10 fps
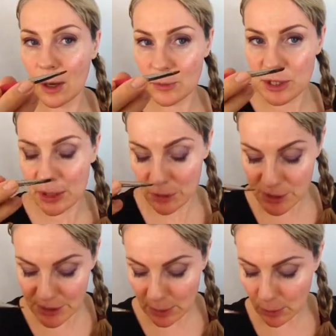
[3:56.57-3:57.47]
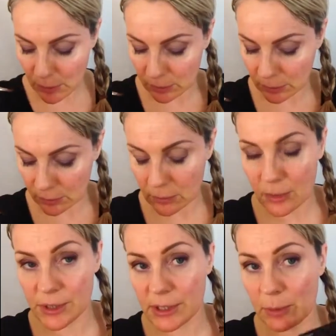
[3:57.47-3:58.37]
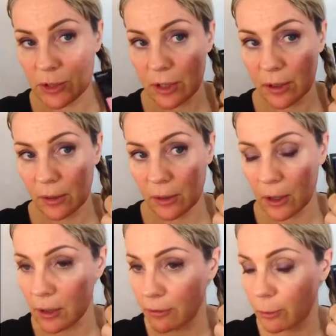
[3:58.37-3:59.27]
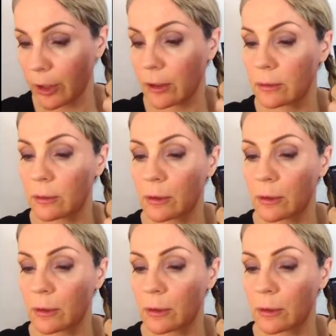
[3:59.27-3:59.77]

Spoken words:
I'm taking the same dark color from here